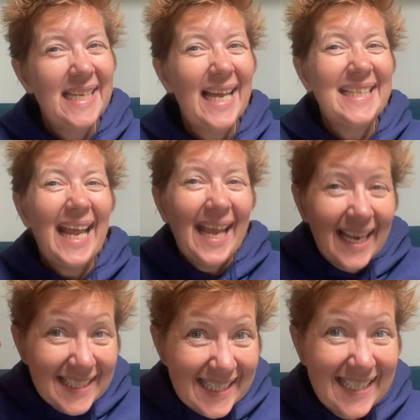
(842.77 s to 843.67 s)
debt
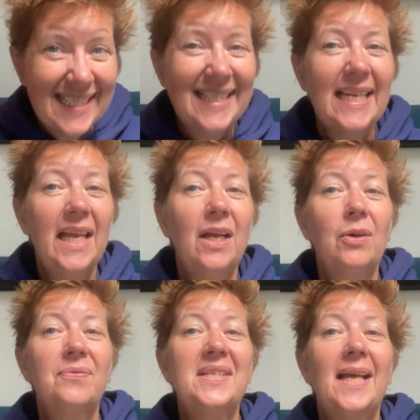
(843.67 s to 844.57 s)
and stay
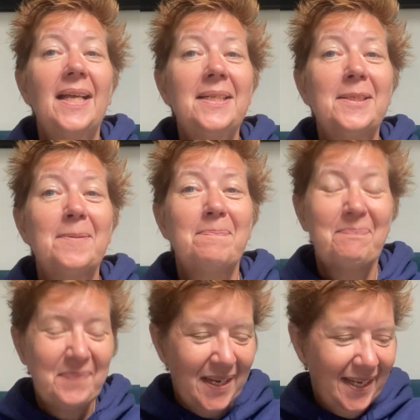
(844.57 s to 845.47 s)
out of debt.
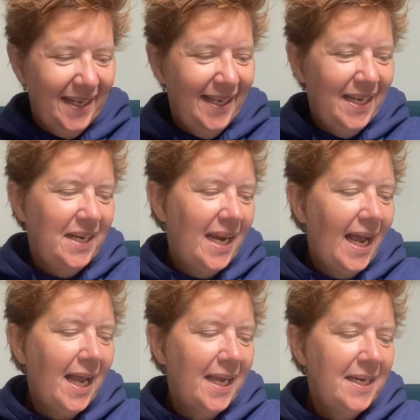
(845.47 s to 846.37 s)

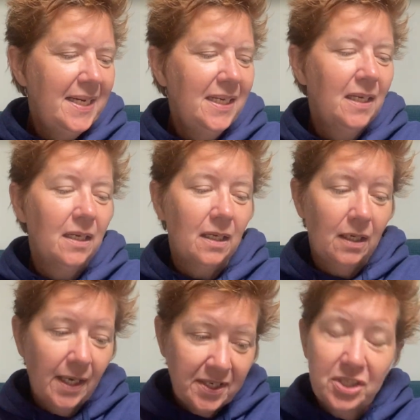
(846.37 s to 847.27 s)
Nine,
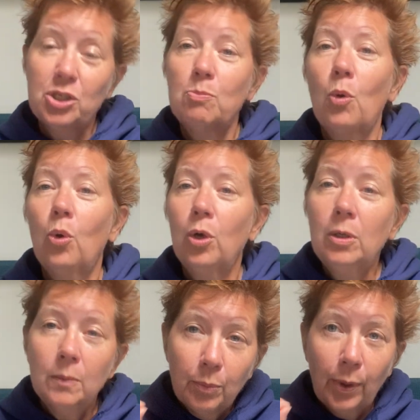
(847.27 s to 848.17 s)
less is
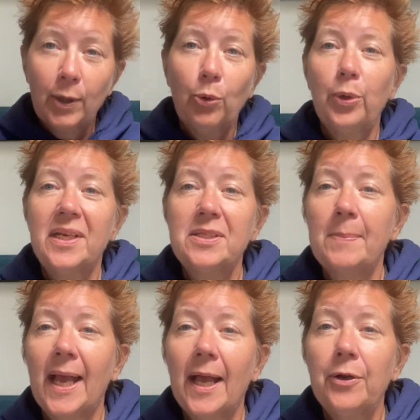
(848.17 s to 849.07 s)
more, priorities
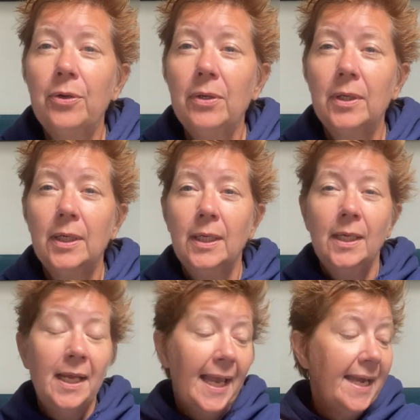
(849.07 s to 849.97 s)
matter.
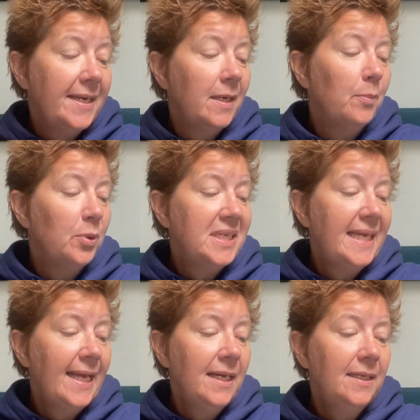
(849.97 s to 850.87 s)
And number
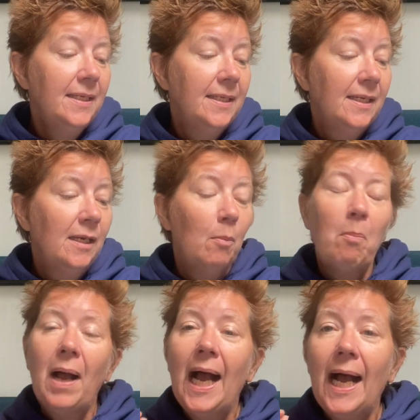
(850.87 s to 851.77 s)
10,
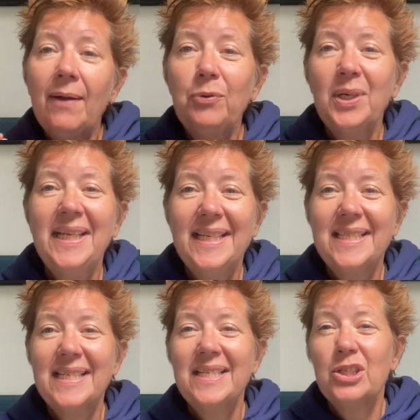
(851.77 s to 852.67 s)
poverty
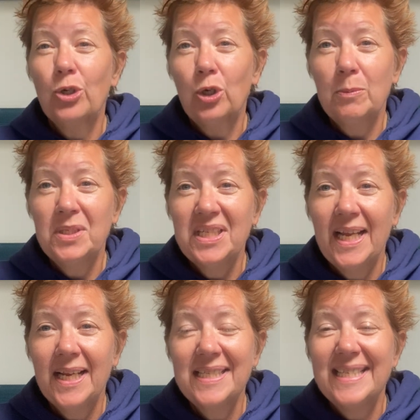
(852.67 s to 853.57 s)
is a
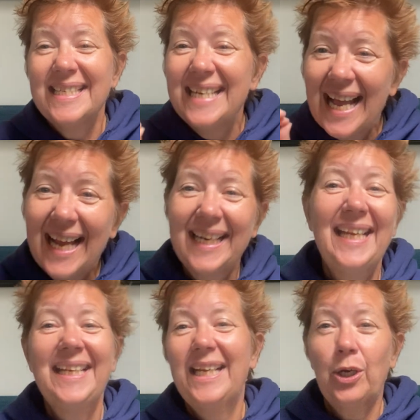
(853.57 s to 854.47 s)
circumstance, not
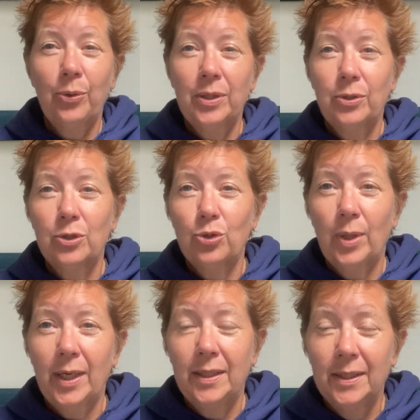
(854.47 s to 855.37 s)
a character
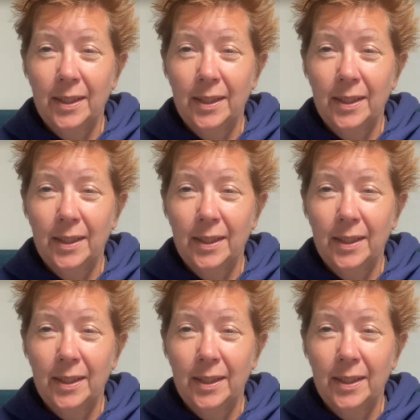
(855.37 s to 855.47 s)
trait.